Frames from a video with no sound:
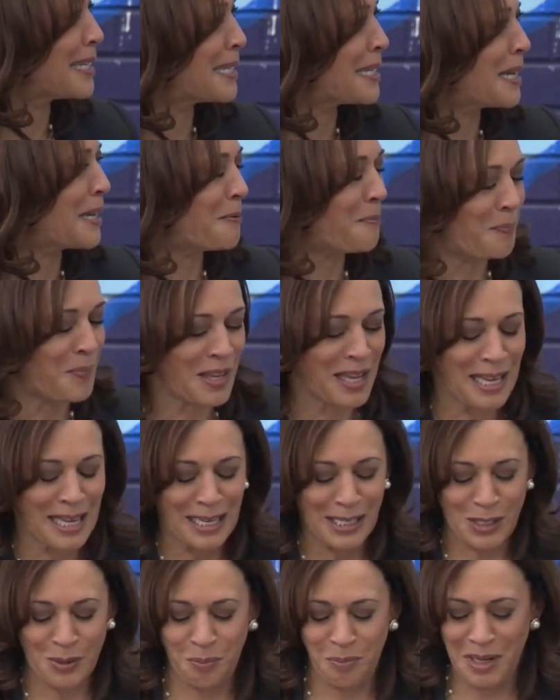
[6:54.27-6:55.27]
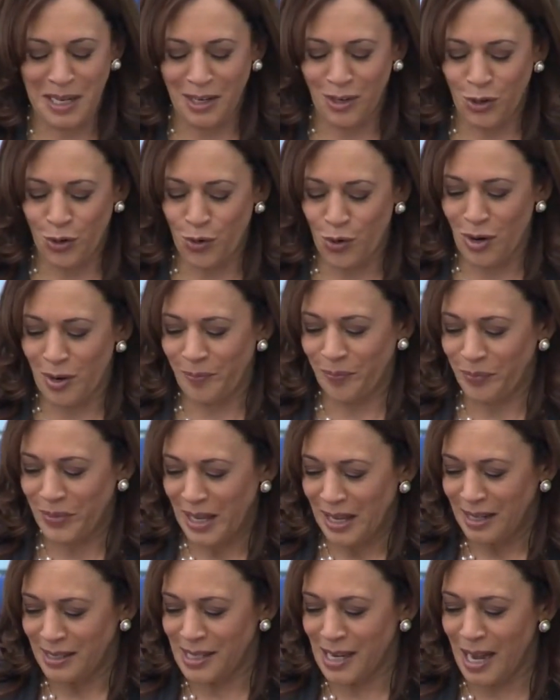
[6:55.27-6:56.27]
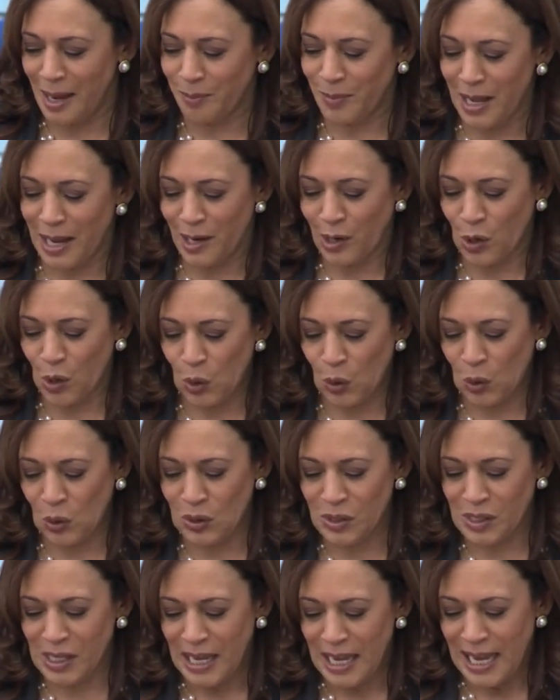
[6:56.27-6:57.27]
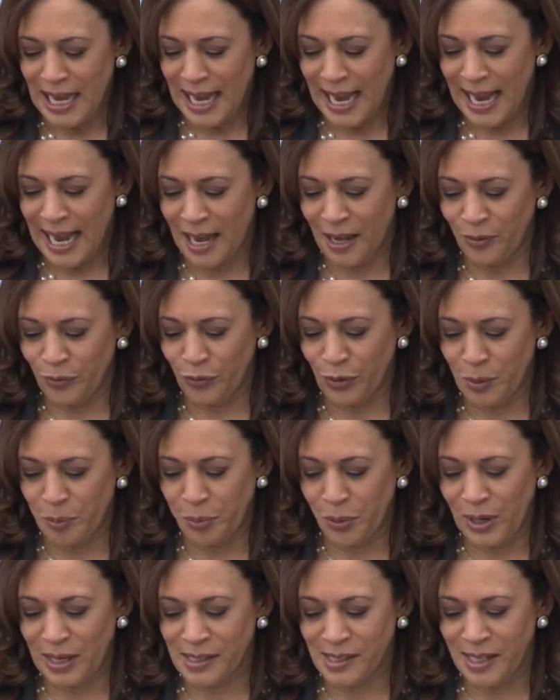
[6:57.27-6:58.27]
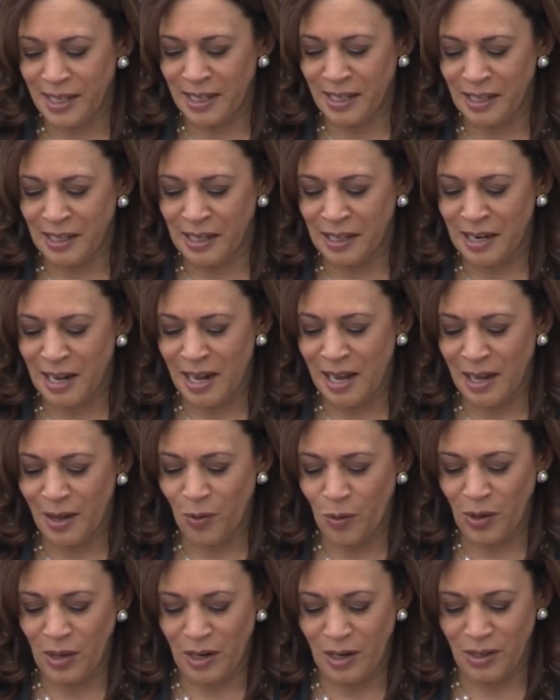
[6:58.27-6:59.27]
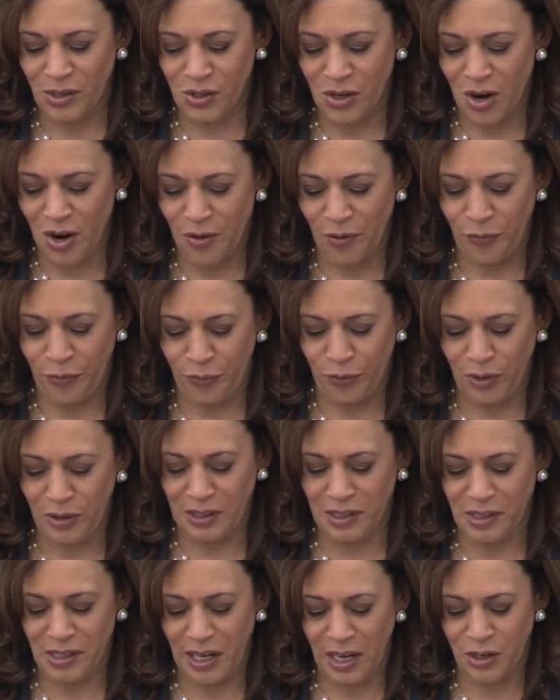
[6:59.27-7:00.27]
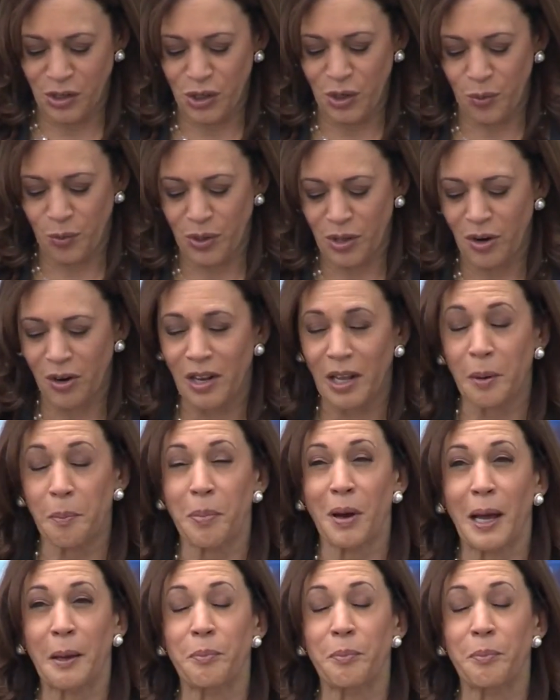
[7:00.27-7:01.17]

done to meet your timeline goals. And for the president and I, it is our full intention with our lead pipe